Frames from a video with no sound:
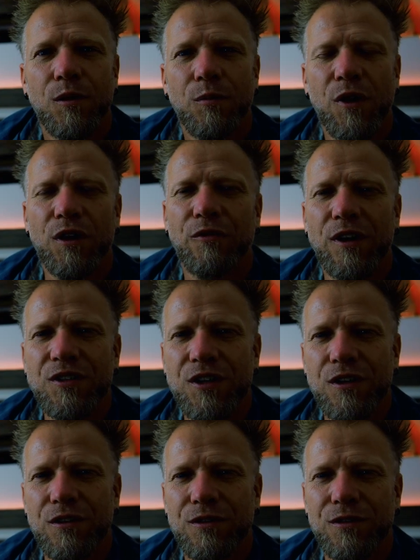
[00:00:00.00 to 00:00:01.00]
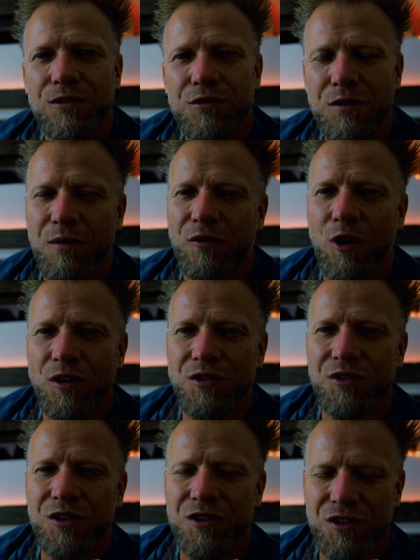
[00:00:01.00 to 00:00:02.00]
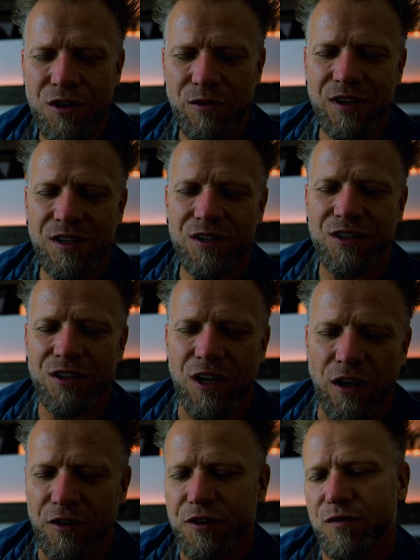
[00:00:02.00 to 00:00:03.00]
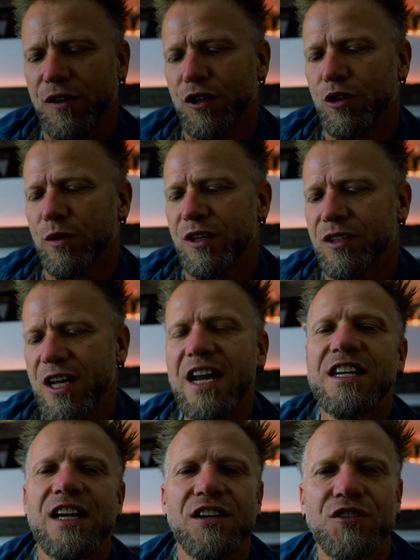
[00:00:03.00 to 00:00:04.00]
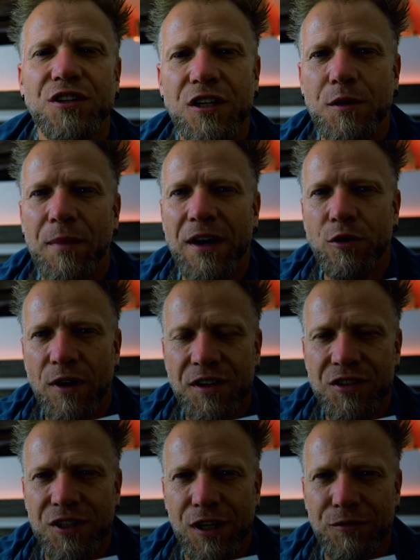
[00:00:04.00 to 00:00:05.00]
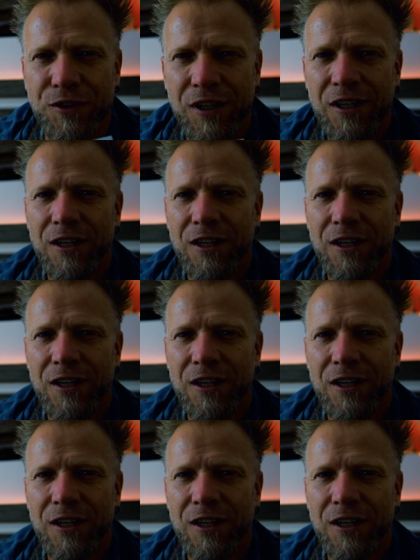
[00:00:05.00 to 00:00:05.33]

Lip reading: Paul Lafrance here, Stream of Consciousness series. The title of this video is ADHD, My Greatest Gift.